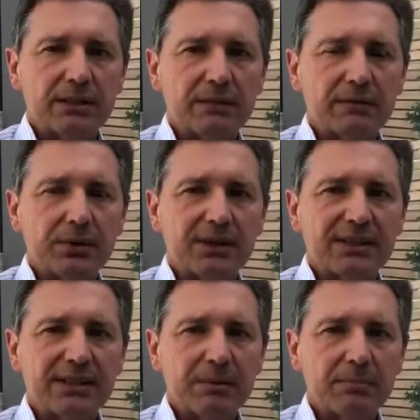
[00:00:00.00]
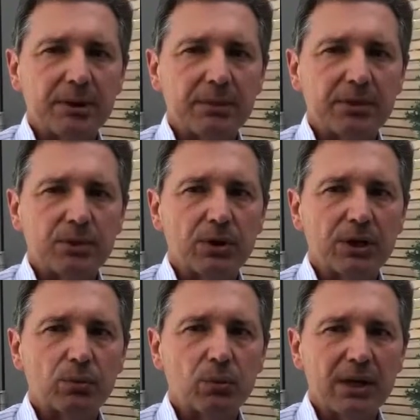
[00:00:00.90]
for the same purpose
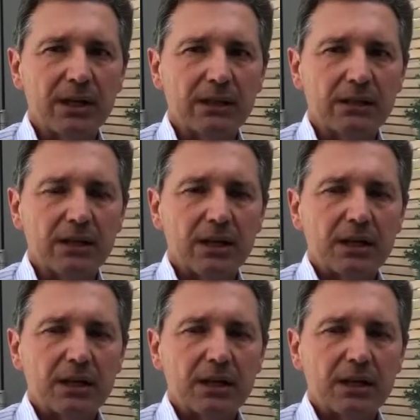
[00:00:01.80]
worked well,